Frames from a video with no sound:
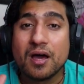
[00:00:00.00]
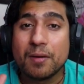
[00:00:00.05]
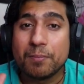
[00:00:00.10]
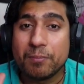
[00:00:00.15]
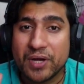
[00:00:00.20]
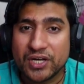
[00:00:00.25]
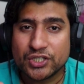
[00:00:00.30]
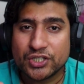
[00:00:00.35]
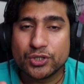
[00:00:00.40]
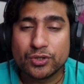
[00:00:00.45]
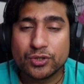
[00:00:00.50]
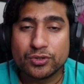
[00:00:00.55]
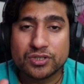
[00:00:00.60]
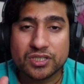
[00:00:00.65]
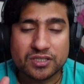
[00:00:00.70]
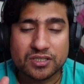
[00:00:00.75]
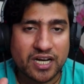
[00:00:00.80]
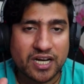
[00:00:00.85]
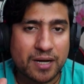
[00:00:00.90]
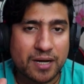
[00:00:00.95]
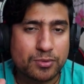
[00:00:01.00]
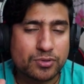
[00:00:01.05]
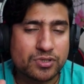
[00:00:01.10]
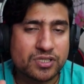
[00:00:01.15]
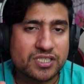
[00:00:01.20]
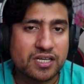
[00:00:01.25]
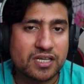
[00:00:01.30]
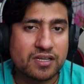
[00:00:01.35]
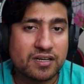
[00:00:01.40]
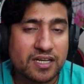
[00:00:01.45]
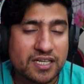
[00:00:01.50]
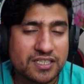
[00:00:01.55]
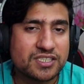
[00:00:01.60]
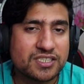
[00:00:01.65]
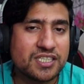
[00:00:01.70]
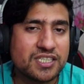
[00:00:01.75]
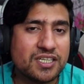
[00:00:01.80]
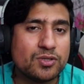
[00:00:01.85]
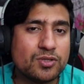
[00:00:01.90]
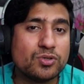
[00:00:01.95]
Make sure you subscribe to the channel and
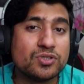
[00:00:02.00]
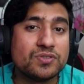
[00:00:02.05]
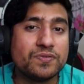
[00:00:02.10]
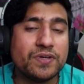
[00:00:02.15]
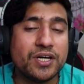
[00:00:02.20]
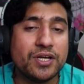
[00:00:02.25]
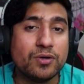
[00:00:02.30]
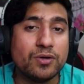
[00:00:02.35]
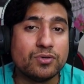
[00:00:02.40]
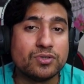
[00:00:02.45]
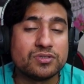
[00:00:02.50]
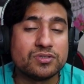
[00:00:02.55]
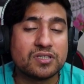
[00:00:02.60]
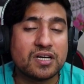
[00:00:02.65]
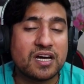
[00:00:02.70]
see those videos.